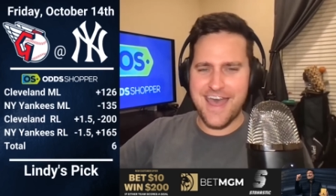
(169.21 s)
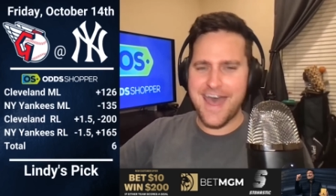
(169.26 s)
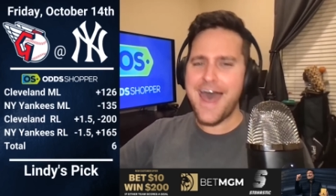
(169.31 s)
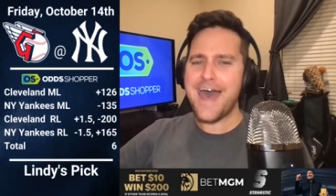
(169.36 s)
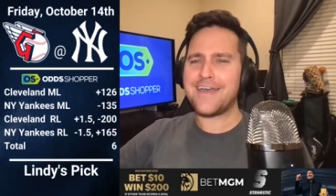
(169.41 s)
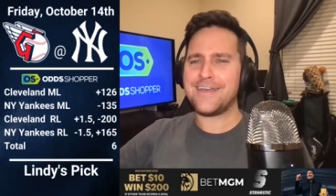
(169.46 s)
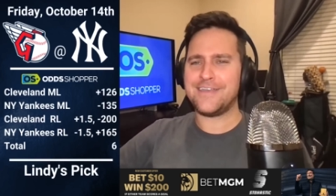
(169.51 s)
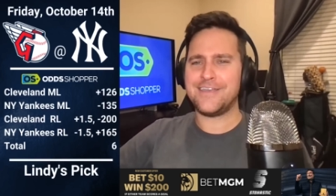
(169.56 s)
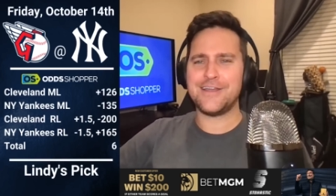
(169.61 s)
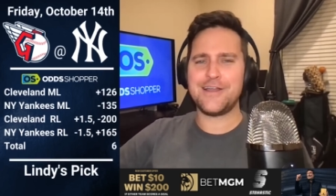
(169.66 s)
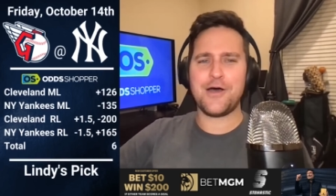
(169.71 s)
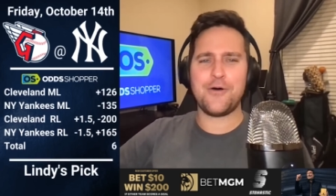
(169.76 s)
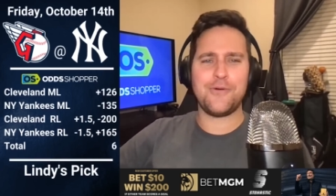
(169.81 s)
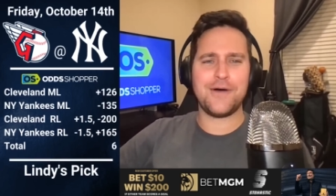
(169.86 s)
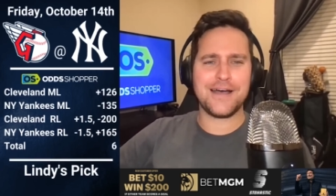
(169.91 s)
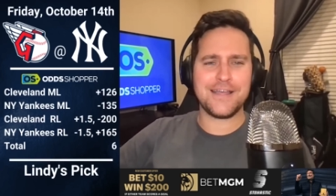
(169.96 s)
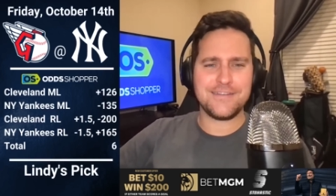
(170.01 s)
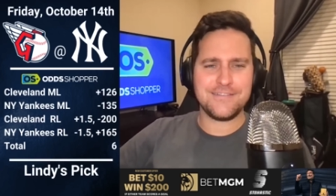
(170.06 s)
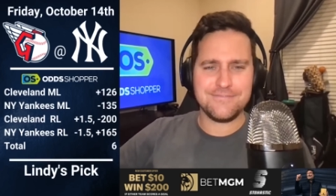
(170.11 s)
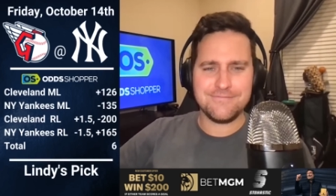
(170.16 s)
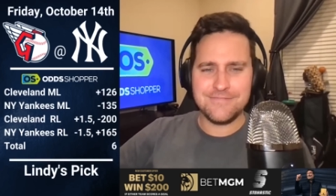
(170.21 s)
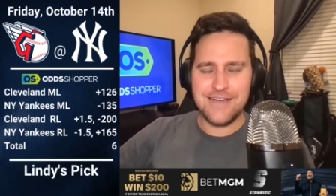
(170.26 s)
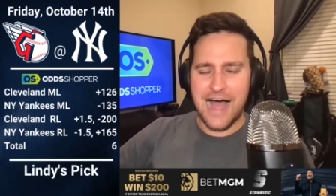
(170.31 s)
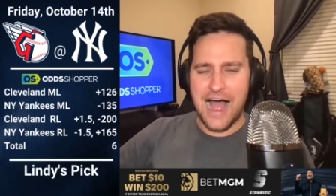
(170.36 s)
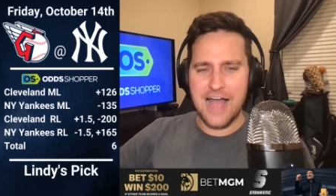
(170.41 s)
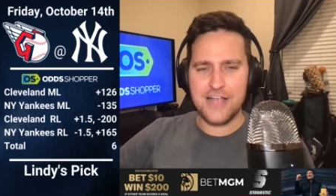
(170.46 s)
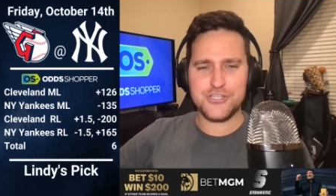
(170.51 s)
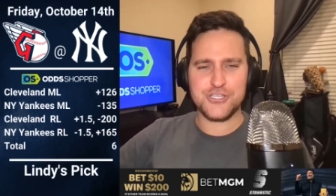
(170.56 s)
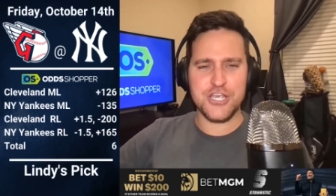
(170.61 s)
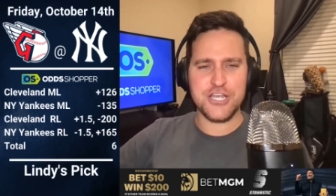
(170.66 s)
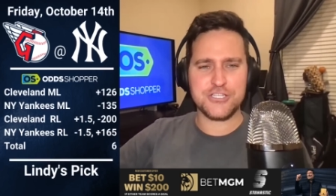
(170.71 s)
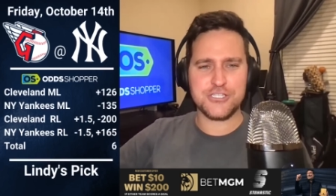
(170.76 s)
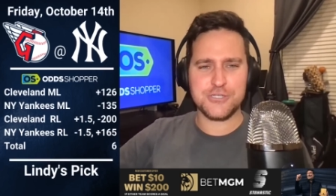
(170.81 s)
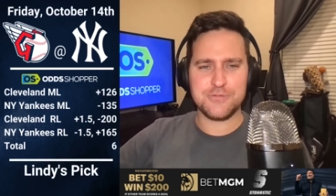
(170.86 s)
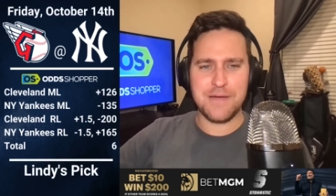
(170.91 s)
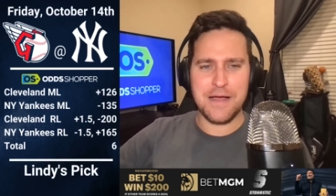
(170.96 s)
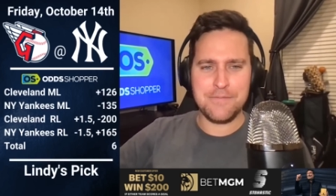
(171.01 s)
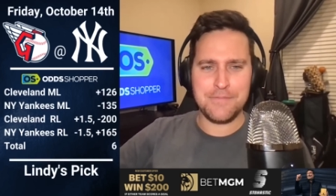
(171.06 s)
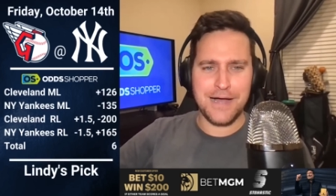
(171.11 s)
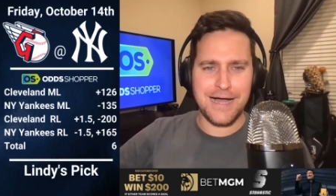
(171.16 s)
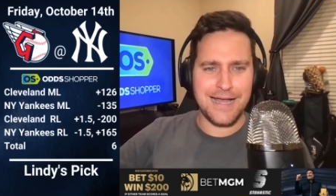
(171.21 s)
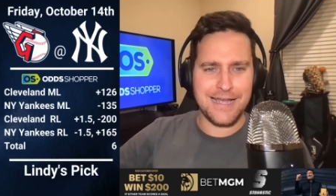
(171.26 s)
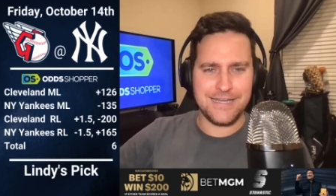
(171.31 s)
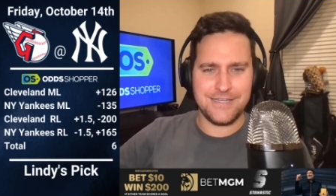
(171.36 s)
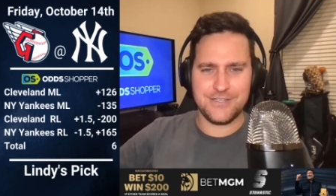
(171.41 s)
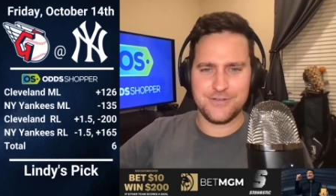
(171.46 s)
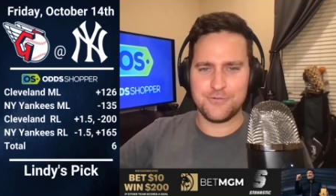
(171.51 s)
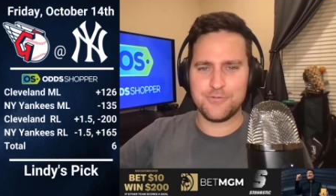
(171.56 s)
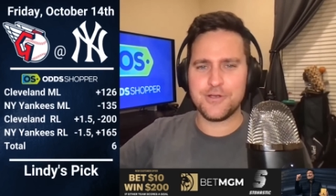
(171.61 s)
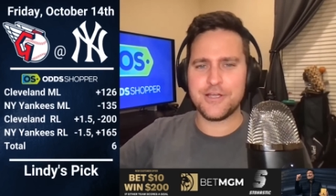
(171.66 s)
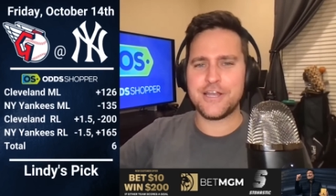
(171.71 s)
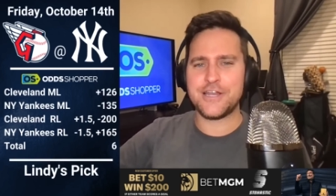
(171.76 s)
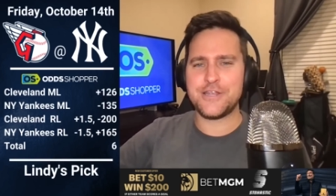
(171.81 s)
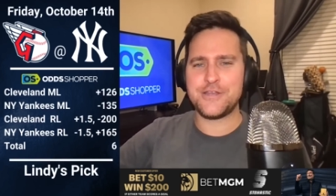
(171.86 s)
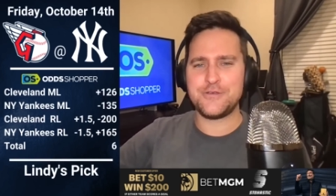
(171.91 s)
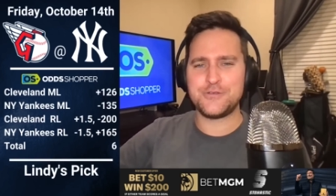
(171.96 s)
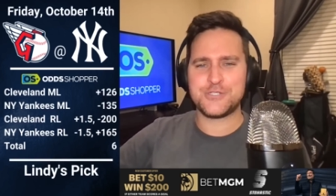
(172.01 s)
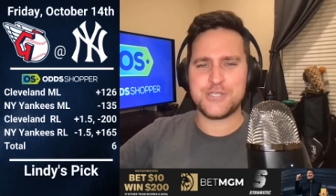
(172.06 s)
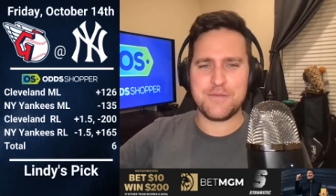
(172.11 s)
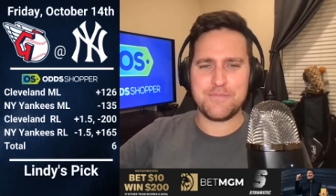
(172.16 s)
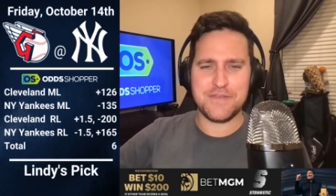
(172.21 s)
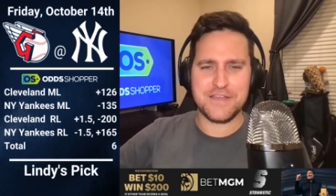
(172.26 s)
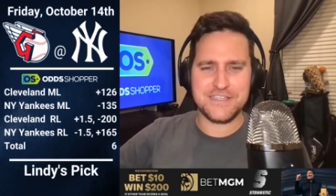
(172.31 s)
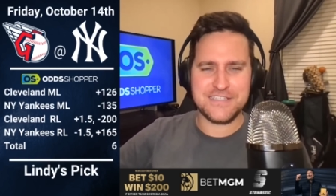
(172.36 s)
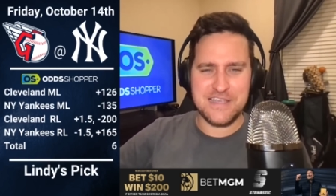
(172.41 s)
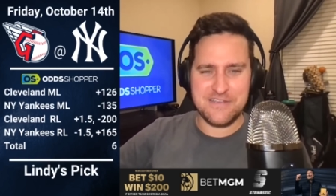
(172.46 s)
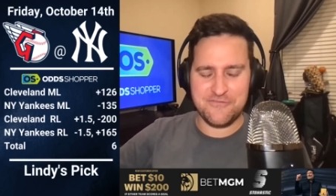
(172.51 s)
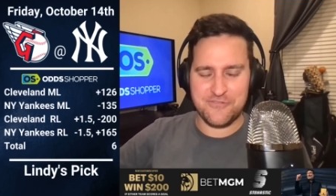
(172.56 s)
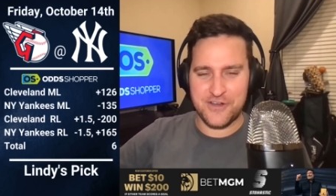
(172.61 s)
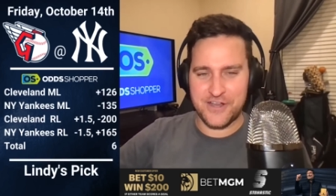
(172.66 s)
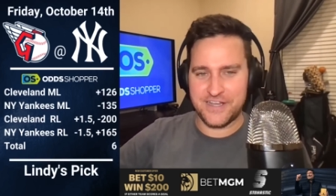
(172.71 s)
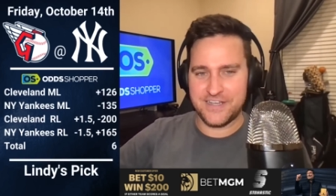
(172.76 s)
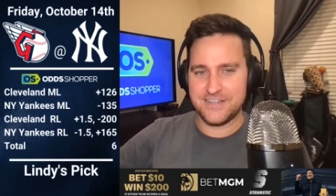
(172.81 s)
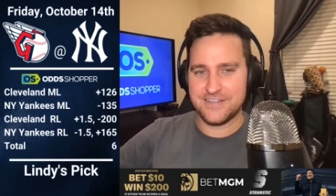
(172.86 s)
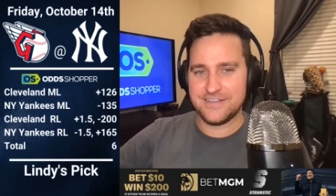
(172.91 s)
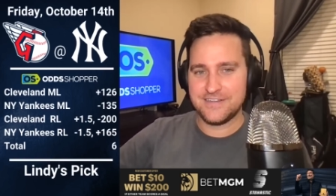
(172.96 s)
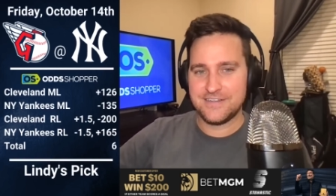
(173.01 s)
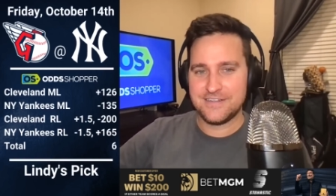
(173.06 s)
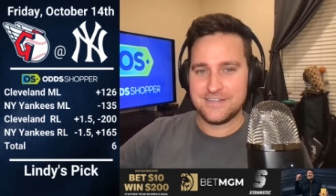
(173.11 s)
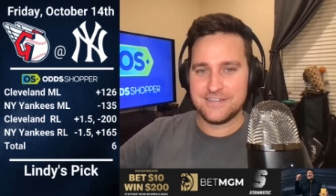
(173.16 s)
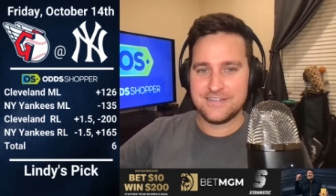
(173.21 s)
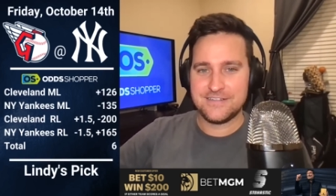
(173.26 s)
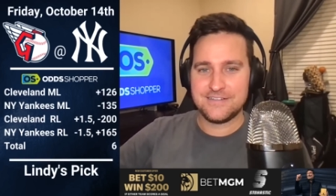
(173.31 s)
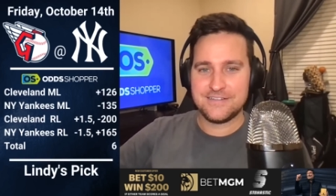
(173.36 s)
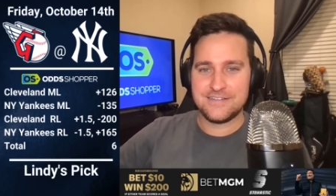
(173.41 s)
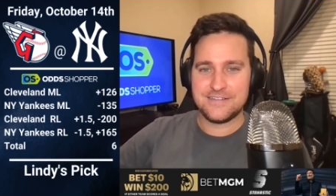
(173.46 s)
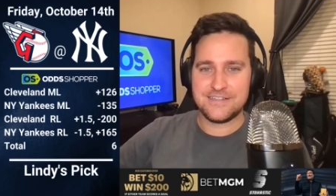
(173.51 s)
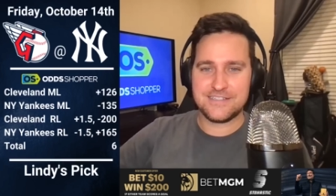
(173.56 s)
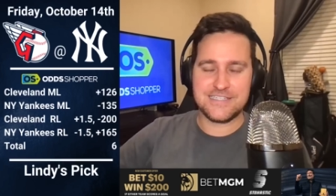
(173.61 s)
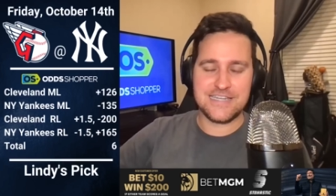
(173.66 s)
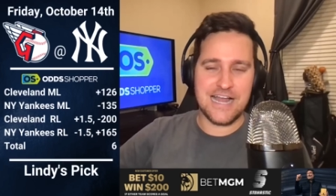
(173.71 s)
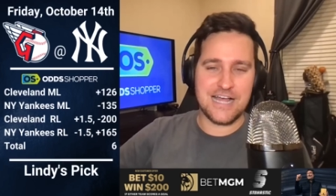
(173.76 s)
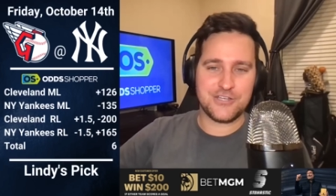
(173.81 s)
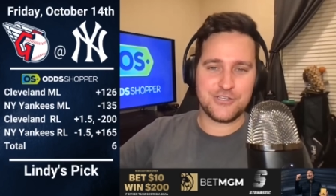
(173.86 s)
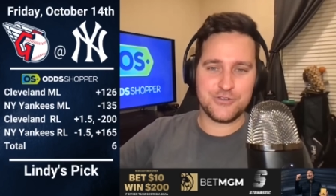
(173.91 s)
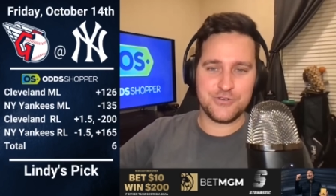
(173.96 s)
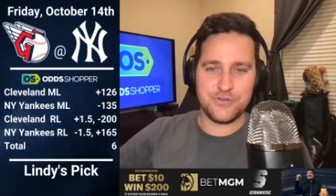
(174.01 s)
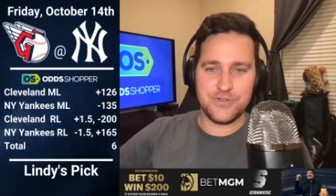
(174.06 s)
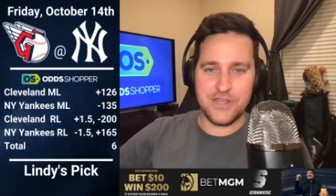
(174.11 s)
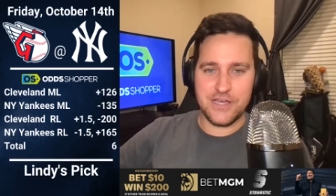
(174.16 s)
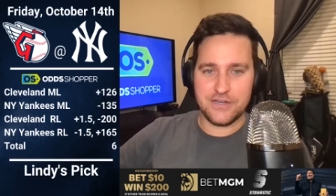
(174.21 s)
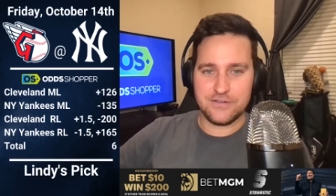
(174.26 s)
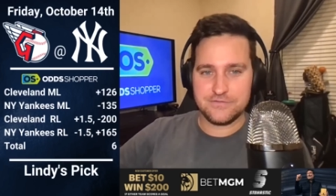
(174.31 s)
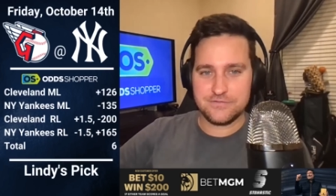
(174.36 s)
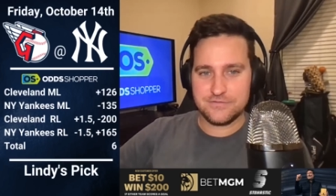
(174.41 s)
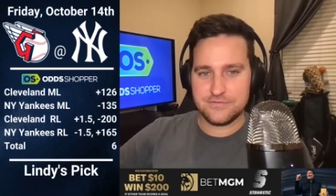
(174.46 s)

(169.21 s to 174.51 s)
Hey, you know what? I changed my mind. We're going to do something different. It's not true, though.